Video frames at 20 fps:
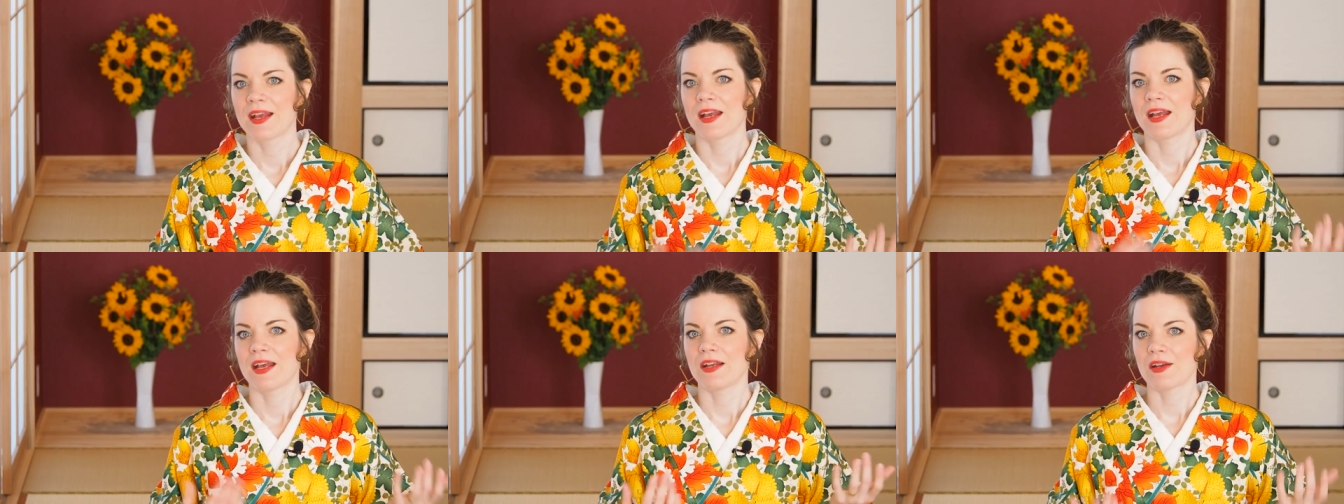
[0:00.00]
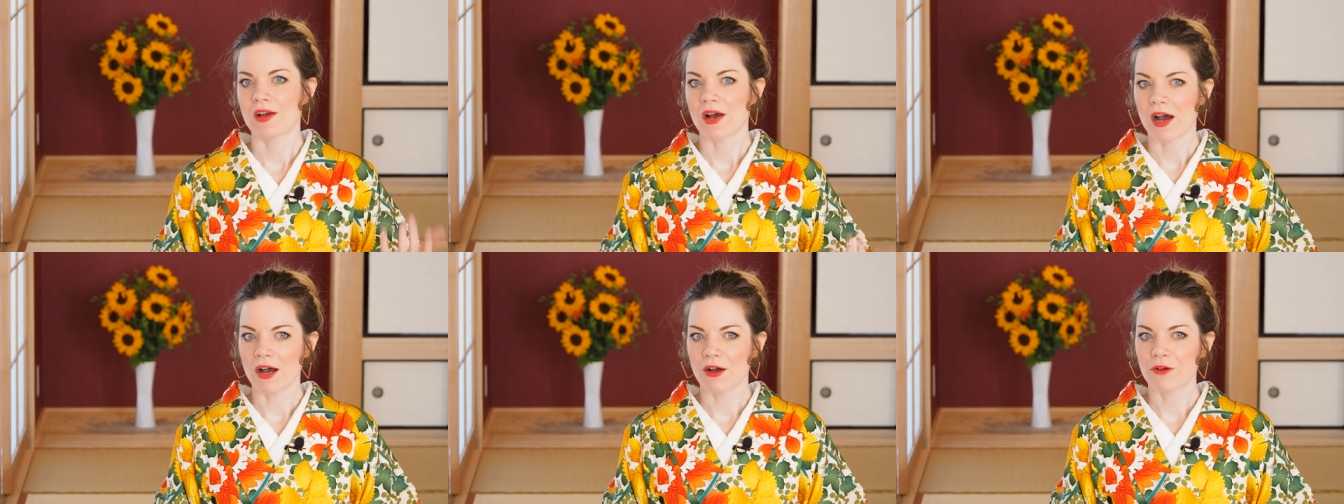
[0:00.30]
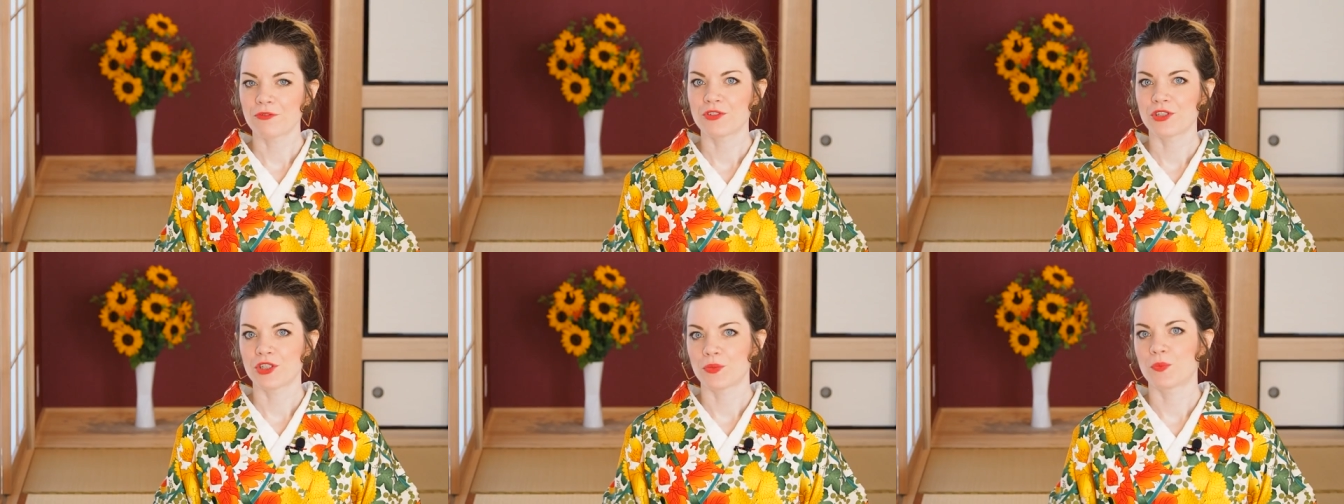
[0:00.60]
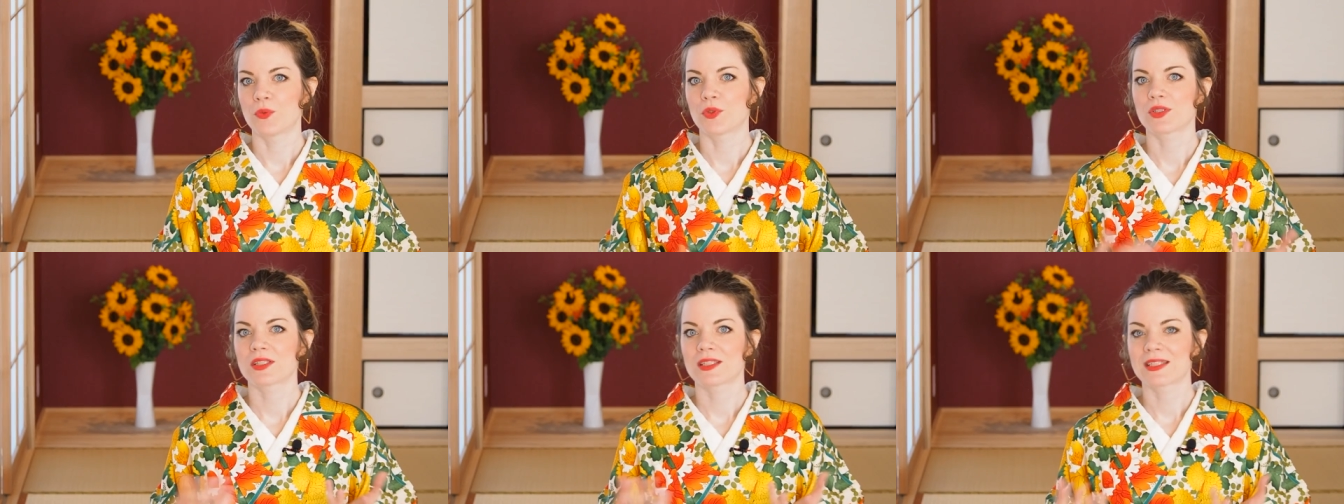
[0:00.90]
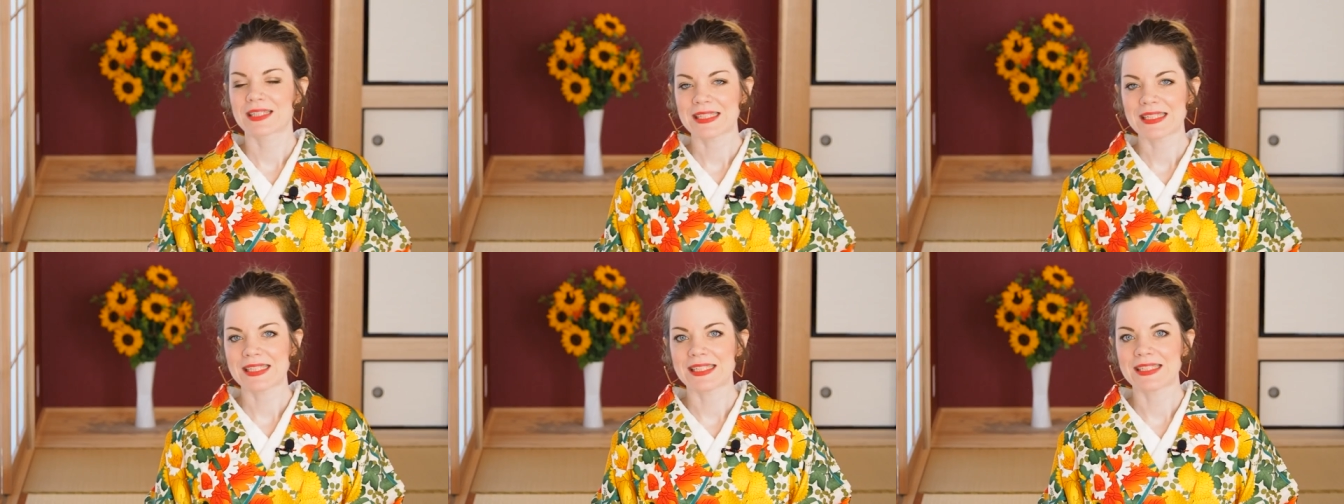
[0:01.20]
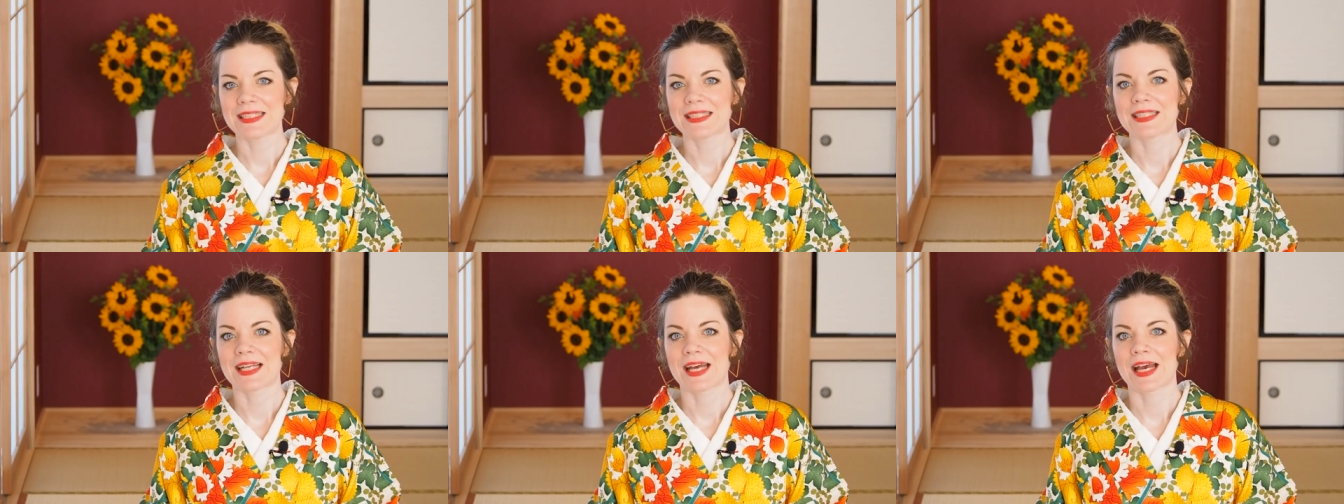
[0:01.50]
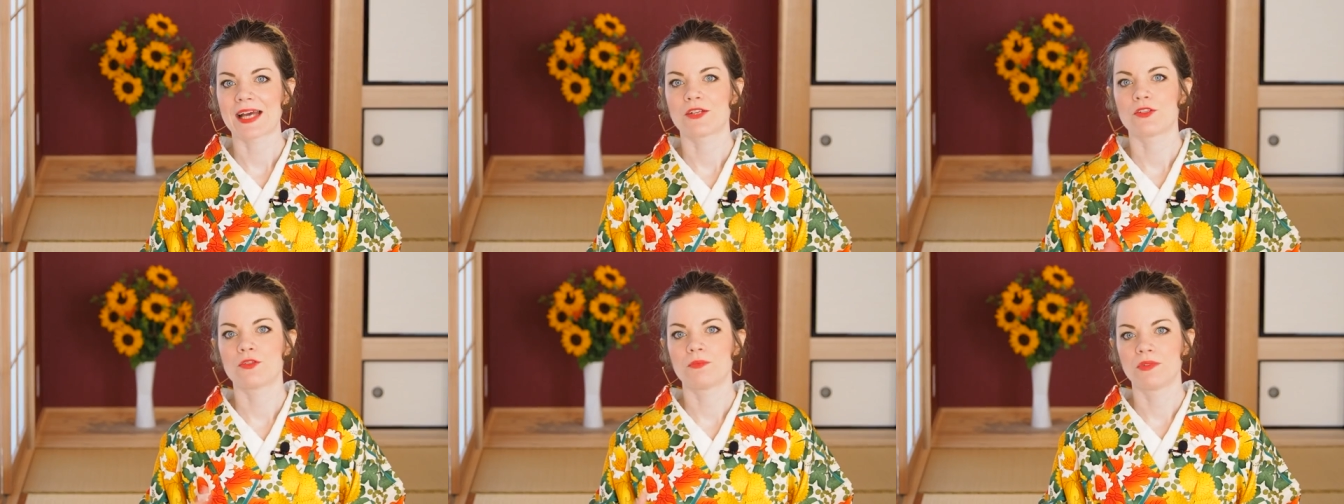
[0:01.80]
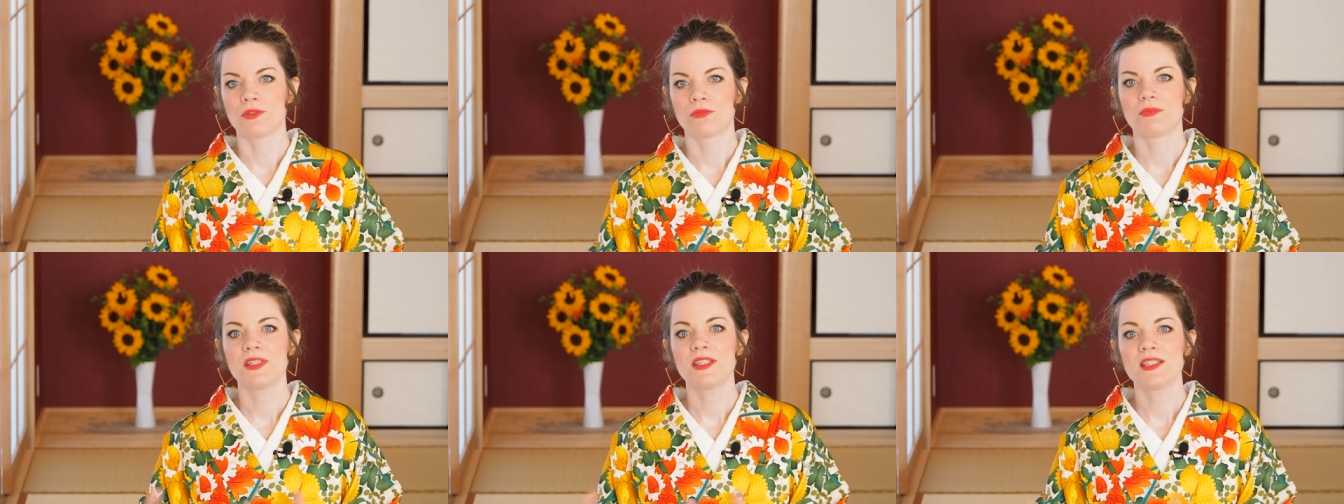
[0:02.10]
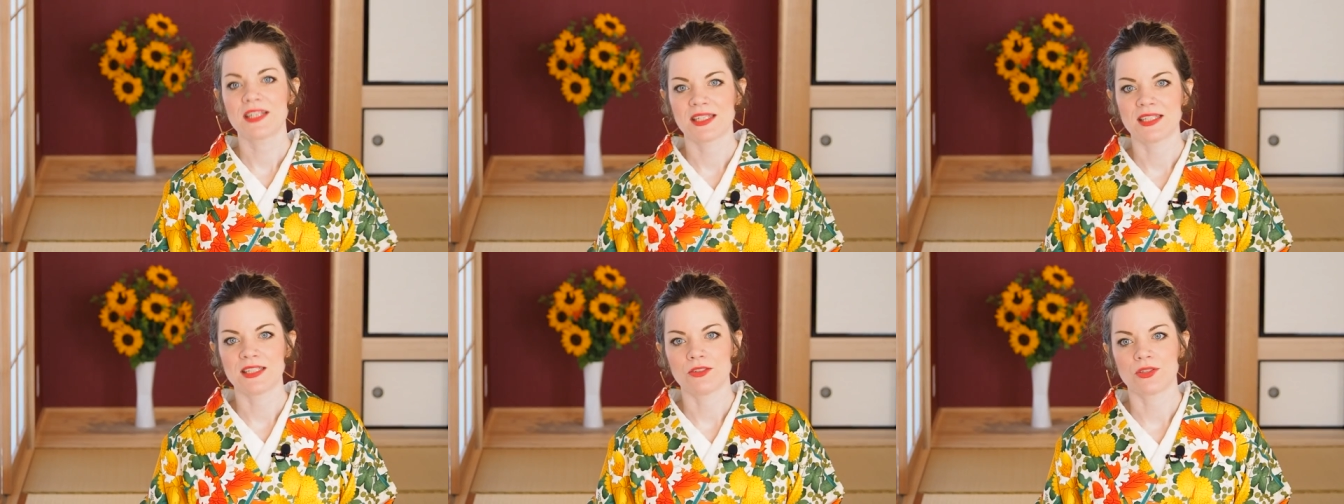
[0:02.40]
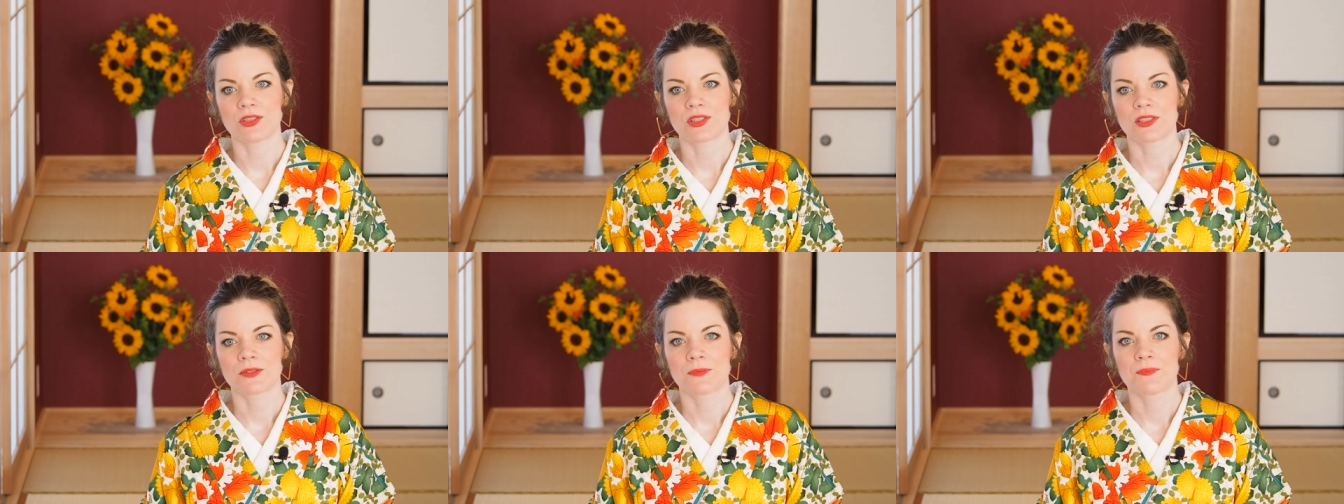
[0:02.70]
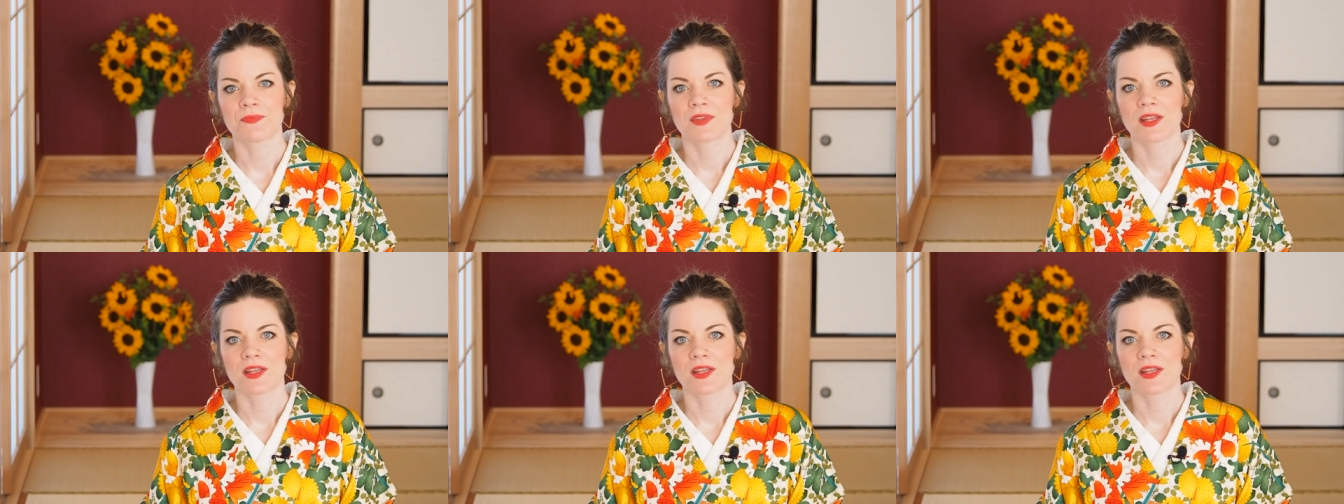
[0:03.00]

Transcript: And after it was cleaned, it had to be retailed.